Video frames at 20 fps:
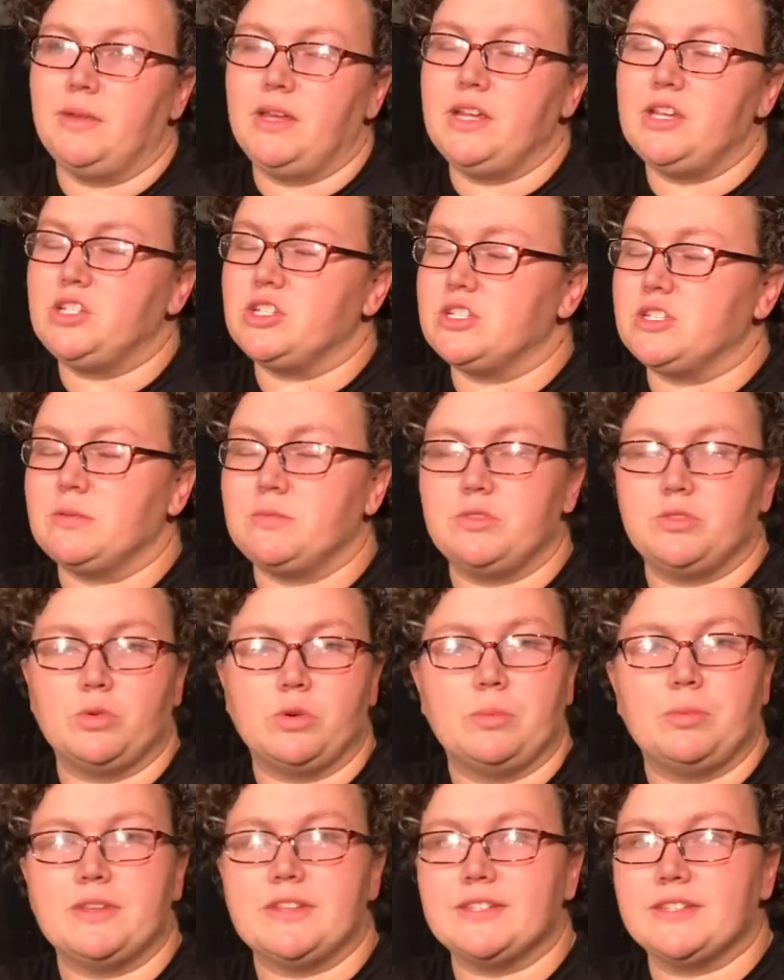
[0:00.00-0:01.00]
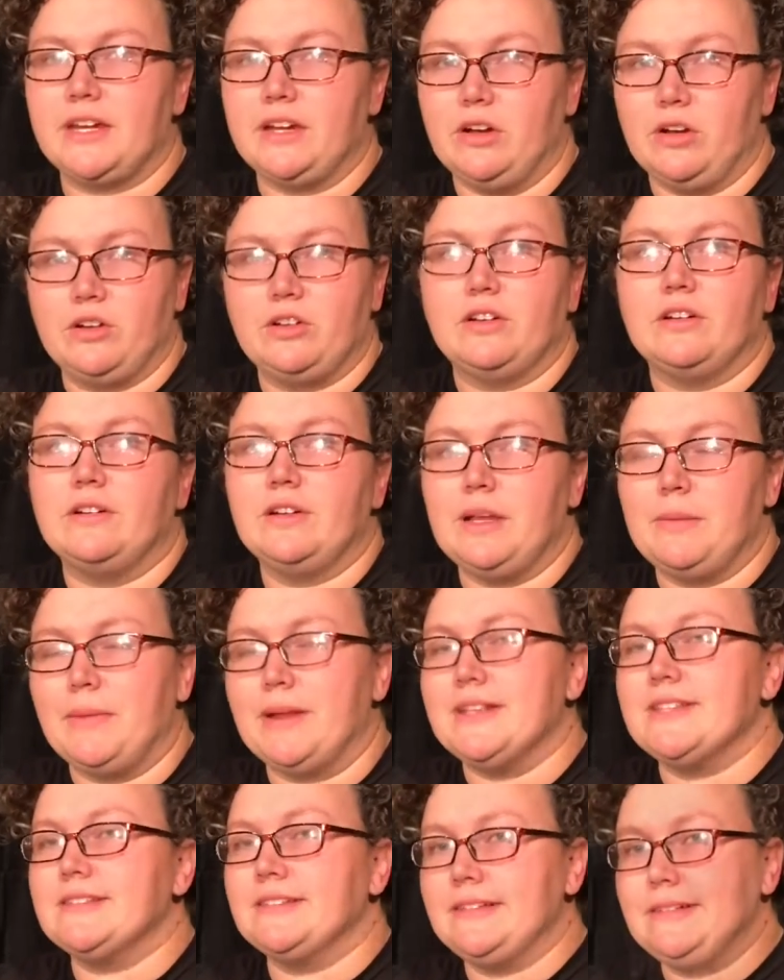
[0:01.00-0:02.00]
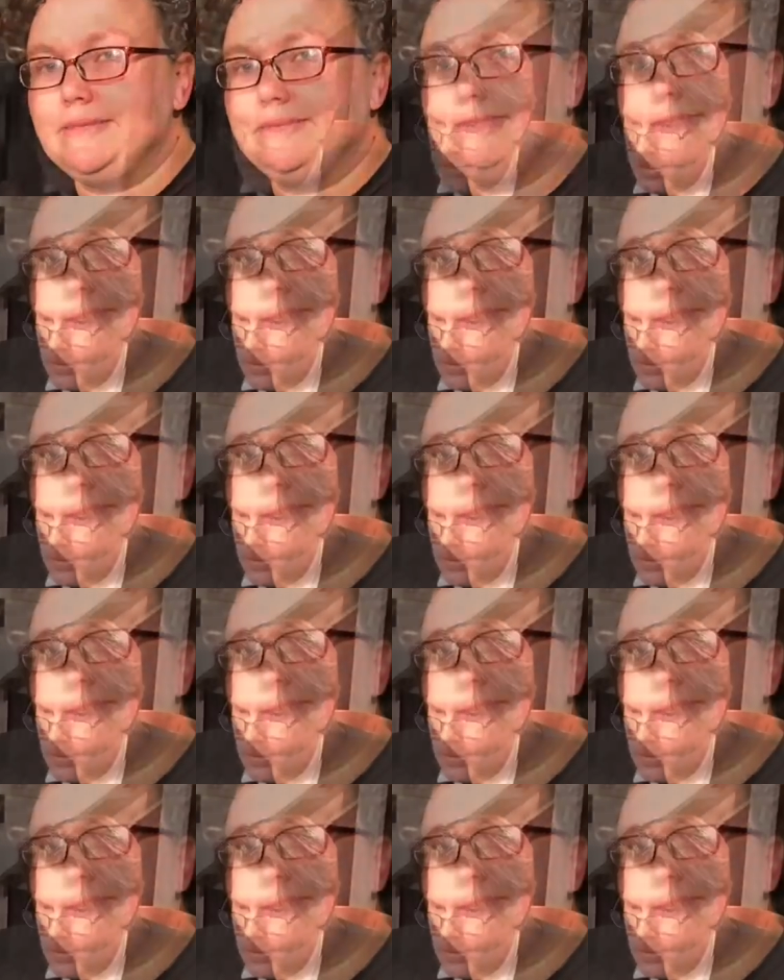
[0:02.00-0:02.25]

he has just absorbed this character immensely.